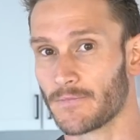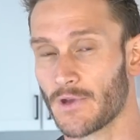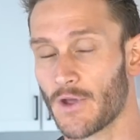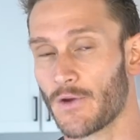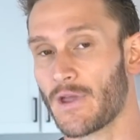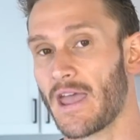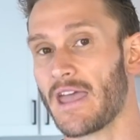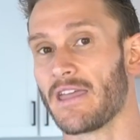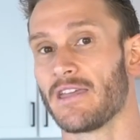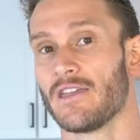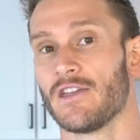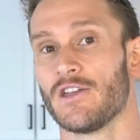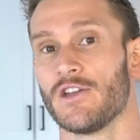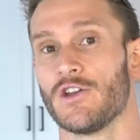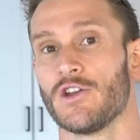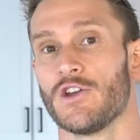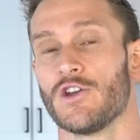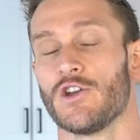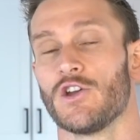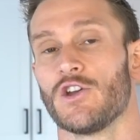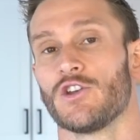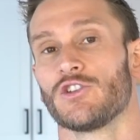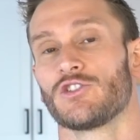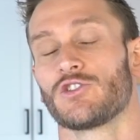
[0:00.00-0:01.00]
okay?
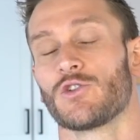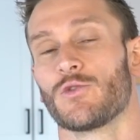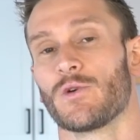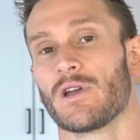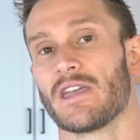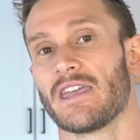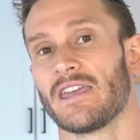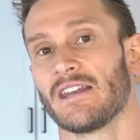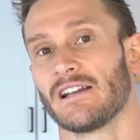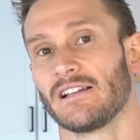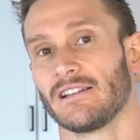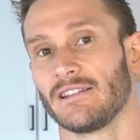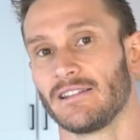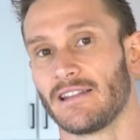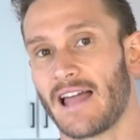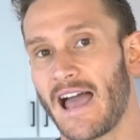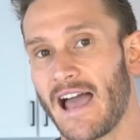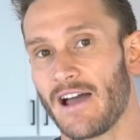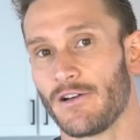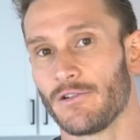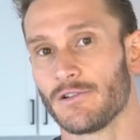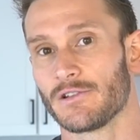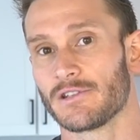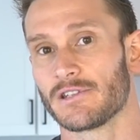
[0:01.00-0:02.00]
So it
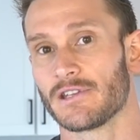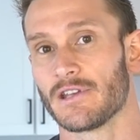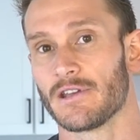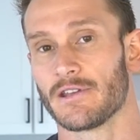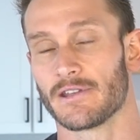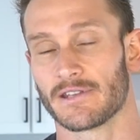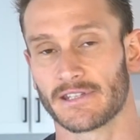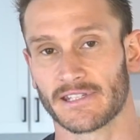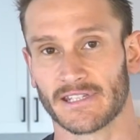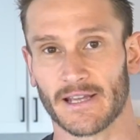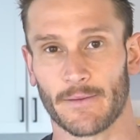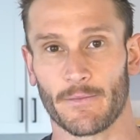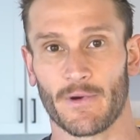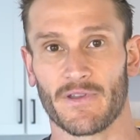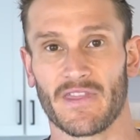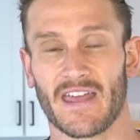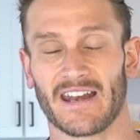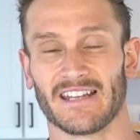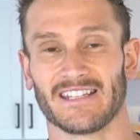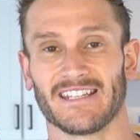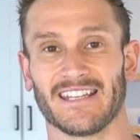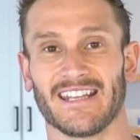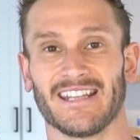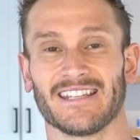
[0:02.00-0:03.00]
allows someone
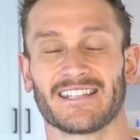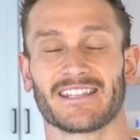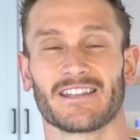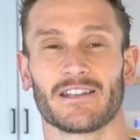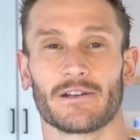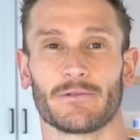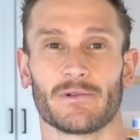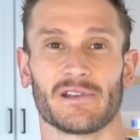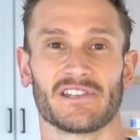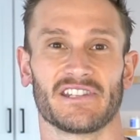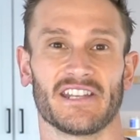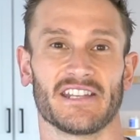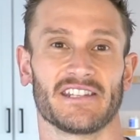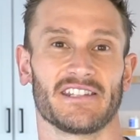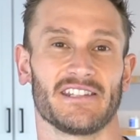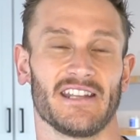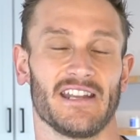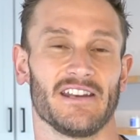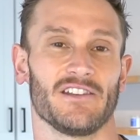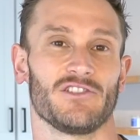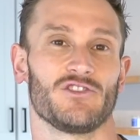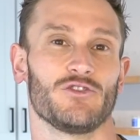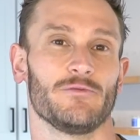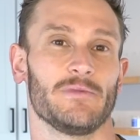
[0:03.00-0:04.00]
that is insulin
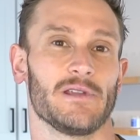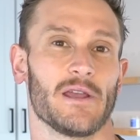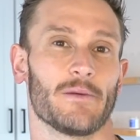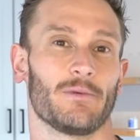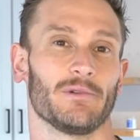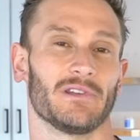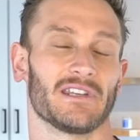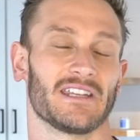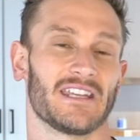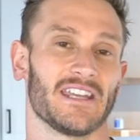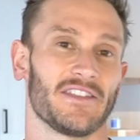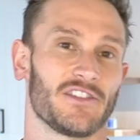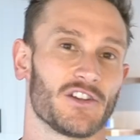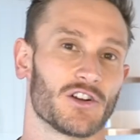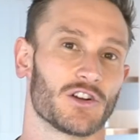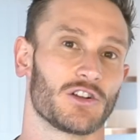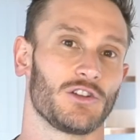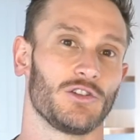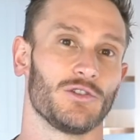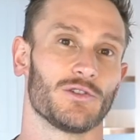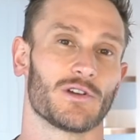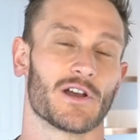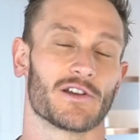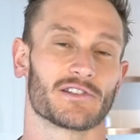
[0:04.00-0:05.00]
resistant to be able to get their
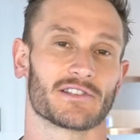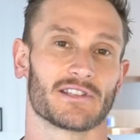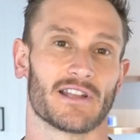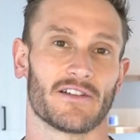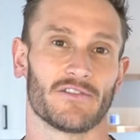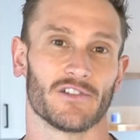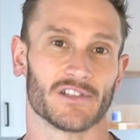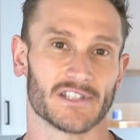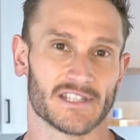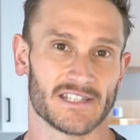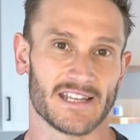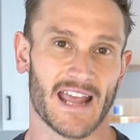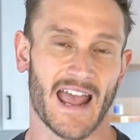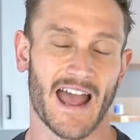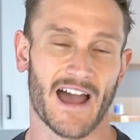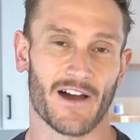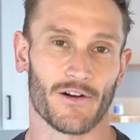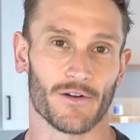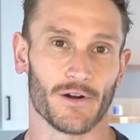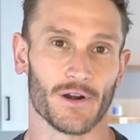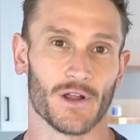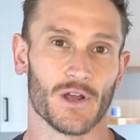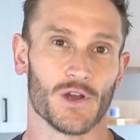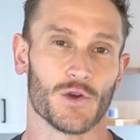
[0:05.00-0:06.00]
glucose levels
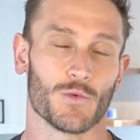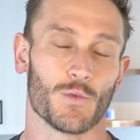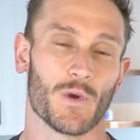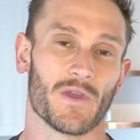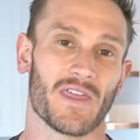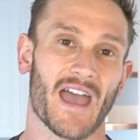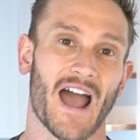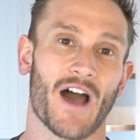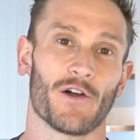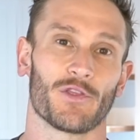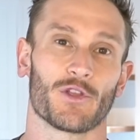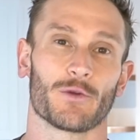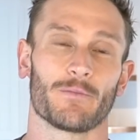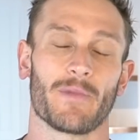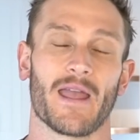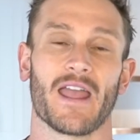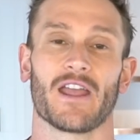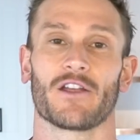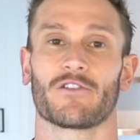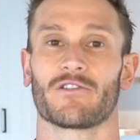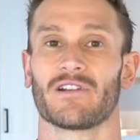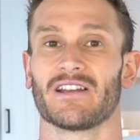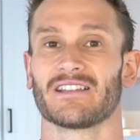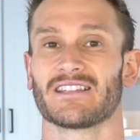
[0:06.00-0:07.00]
down without their
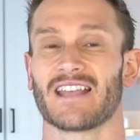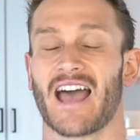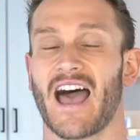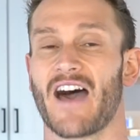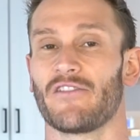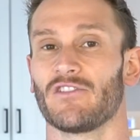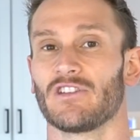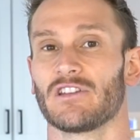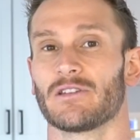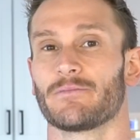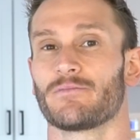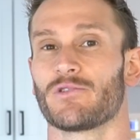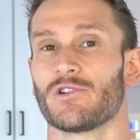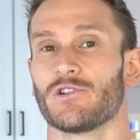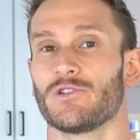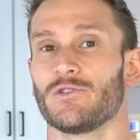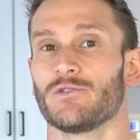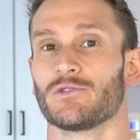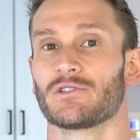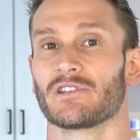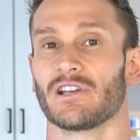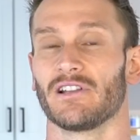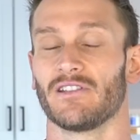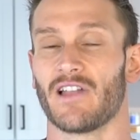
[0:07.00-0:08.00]
pancreas having to
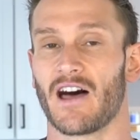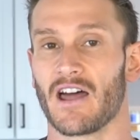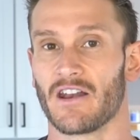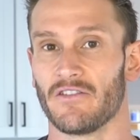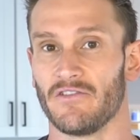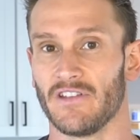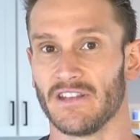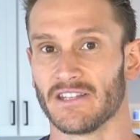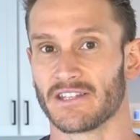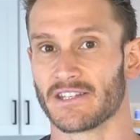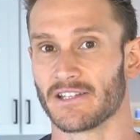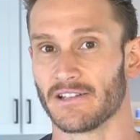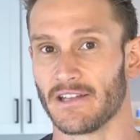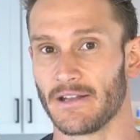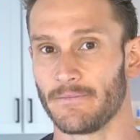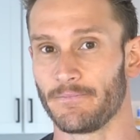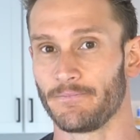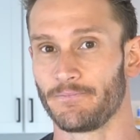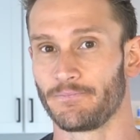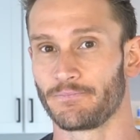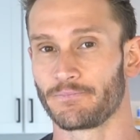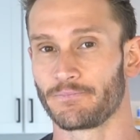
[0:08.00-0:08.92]
produce a lot of insulin.